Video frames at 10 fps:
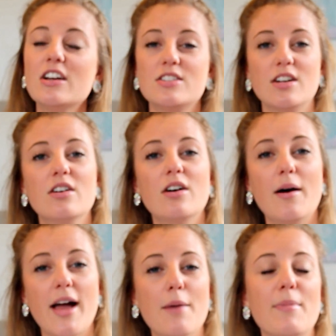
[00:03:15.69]

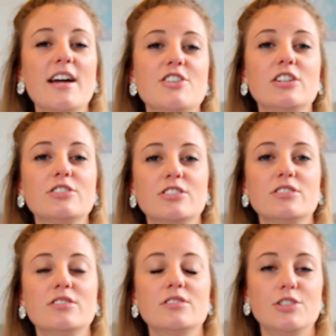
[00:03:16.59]
So my
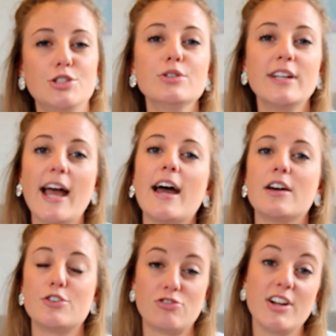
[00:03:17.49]
children do
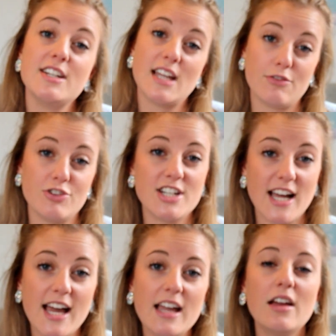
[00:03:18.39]
get a treat every
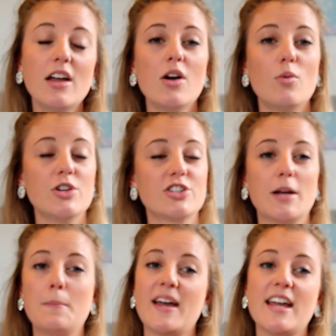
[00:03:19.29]
day, which
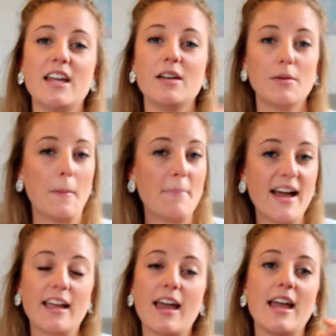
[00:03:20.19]
can be
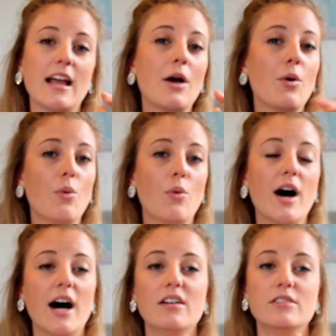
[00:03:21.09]
baking
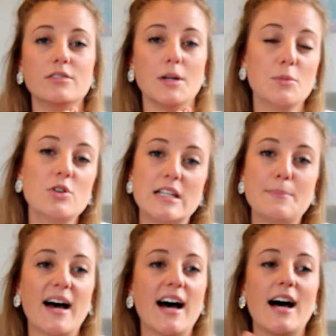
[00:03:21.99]
or a
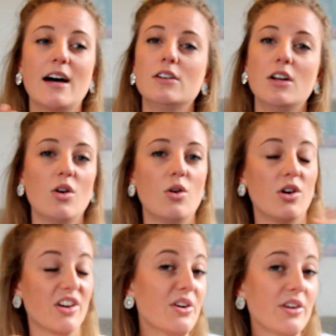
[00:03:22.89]
muesli bar,
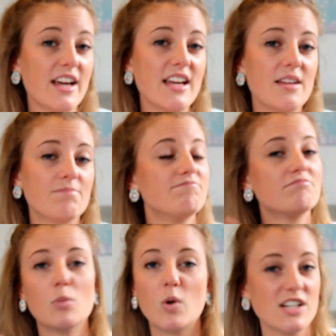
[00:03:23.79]
a cookie,
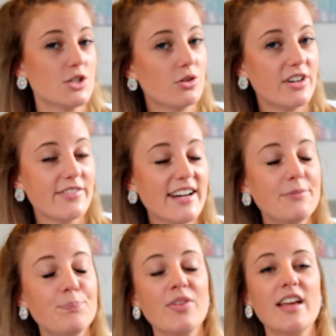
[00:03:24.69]
whatsoever.